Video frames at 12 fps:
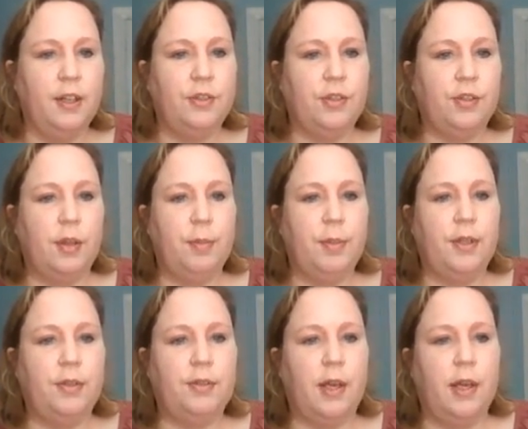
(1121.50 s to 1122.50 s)
So
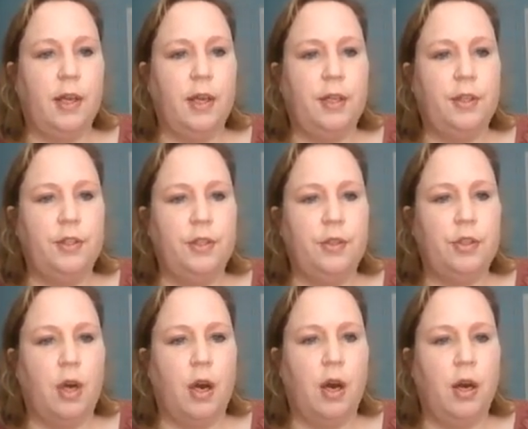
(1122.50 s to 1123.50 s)
somebody said new
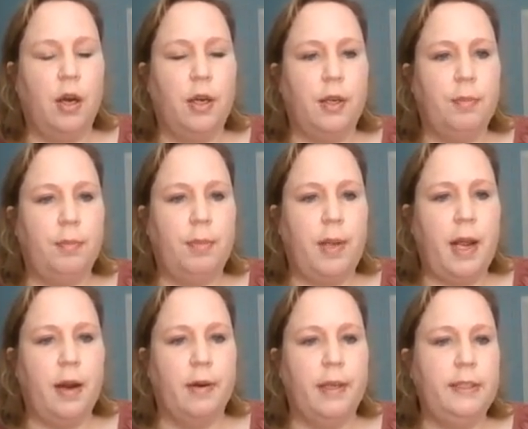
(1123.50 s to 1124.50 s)
dog and
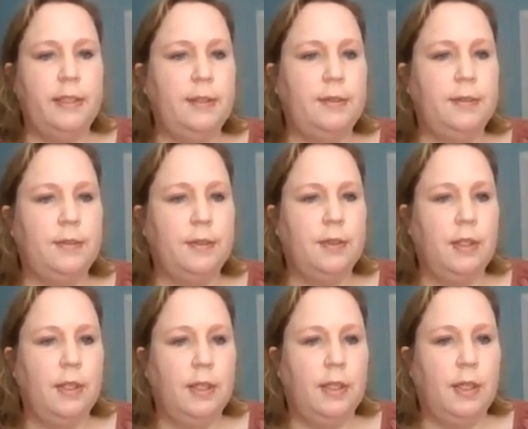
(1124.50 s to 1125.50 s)
parents.
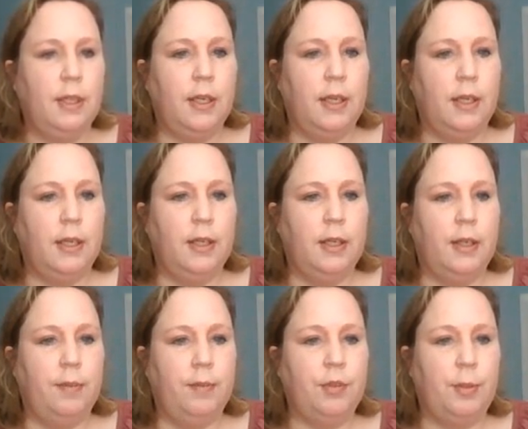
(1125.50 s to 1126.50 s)

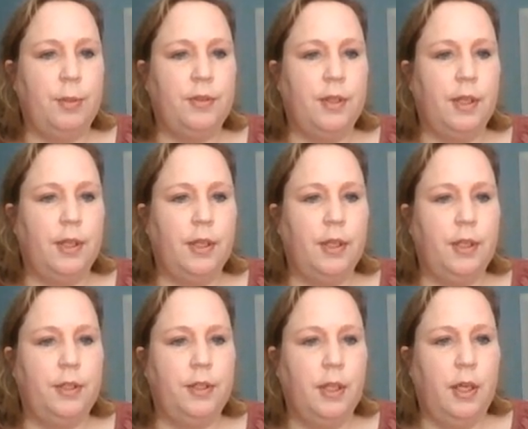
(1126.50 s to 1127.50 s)
Somebody
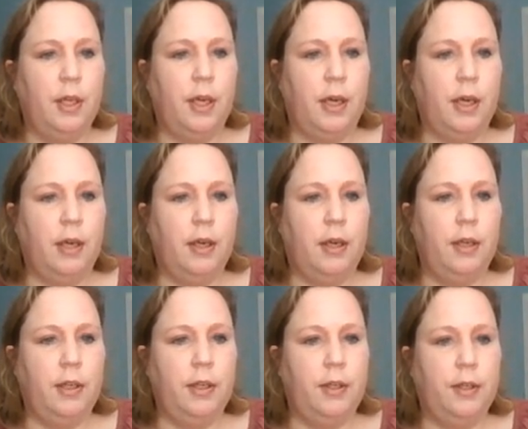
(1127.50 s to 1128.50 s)
said
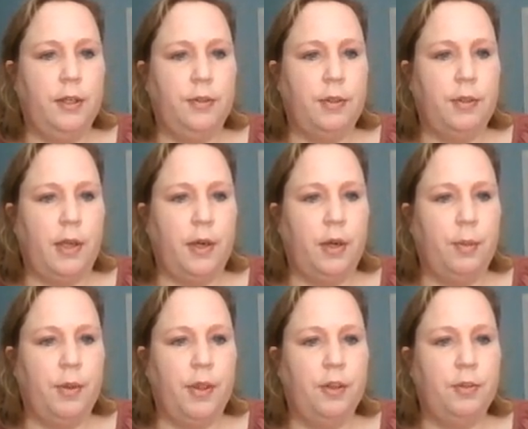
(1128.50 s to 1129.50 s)
is at
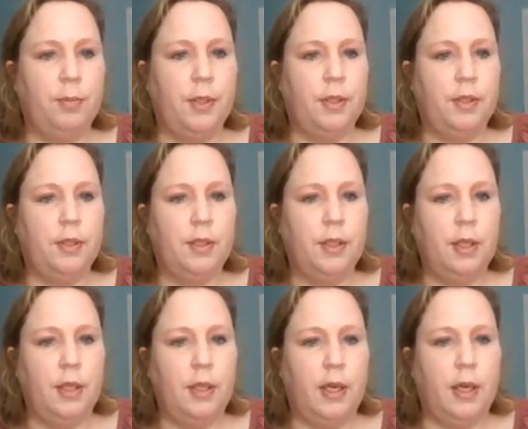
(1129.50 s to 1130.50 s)
home with husband
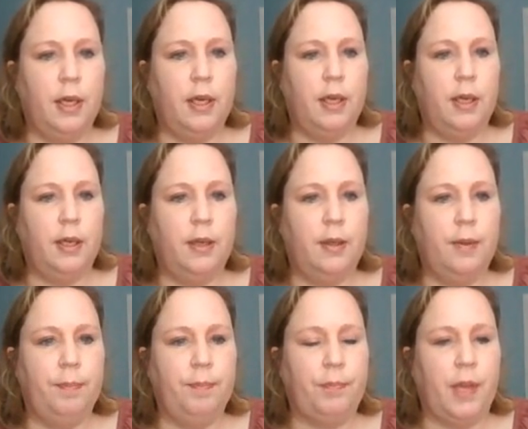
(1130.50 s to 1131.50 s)

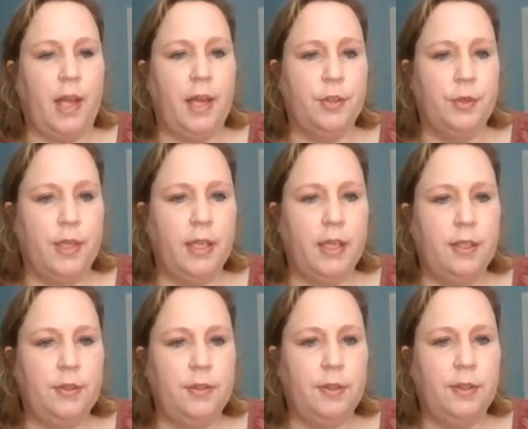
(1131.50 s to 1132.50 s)
and two
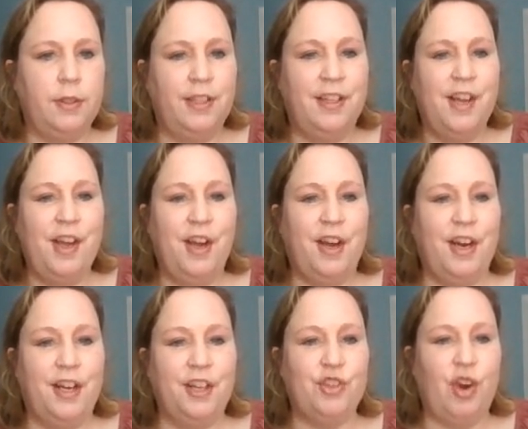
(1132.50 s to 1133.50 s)
kids.
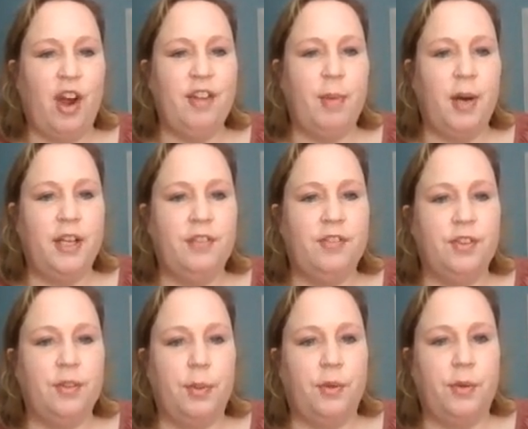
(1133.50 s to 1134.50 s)
Drive by to
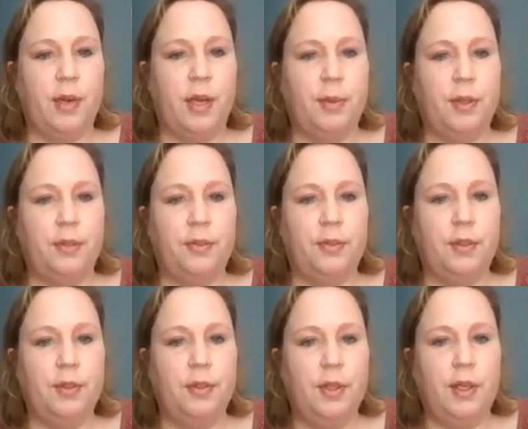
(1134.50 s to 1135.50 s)
visit both grandmas.